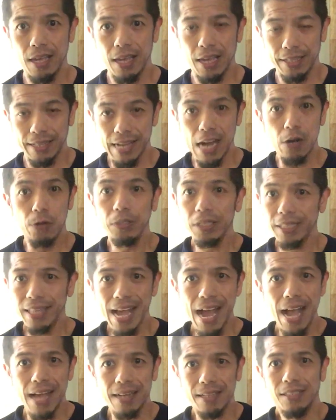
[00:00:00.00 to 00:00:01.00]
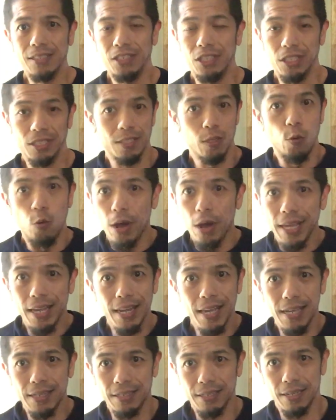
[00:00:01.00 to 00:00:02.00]
And not only that, it's just the way it
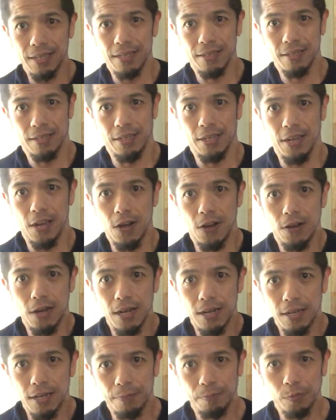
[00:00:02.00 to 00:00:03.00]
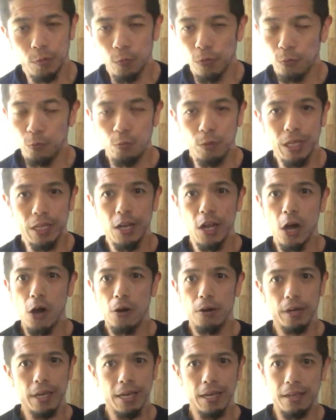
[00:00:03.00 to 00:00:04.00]
is. You know, um, we
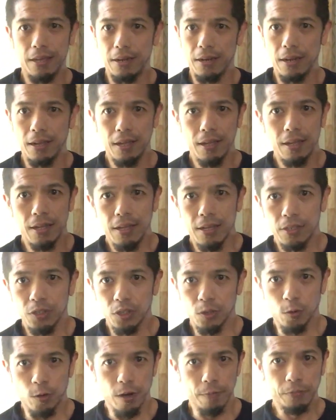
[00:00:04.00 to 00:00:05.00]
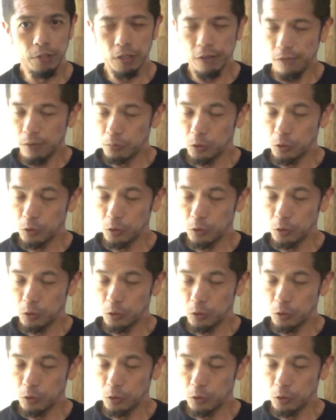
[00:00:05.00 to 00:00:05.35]
know in scripture from